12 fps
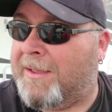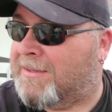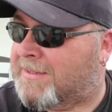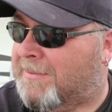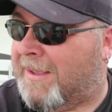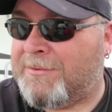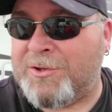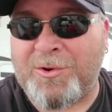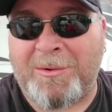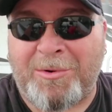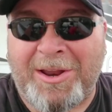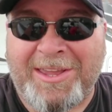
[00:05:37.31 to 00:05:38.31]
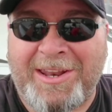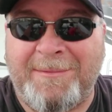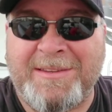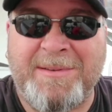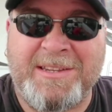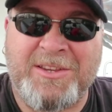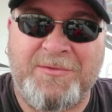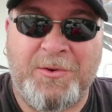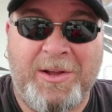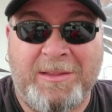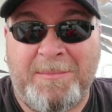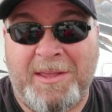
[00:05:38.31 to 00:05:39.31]
Sometimes you want to break it up, especially if you're
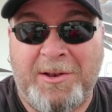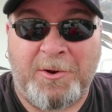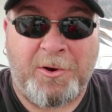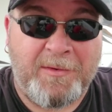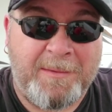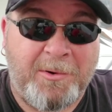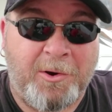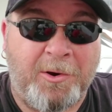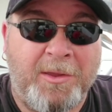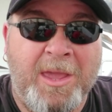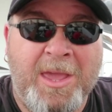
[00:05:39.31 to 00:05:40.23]
going to be in an RV park.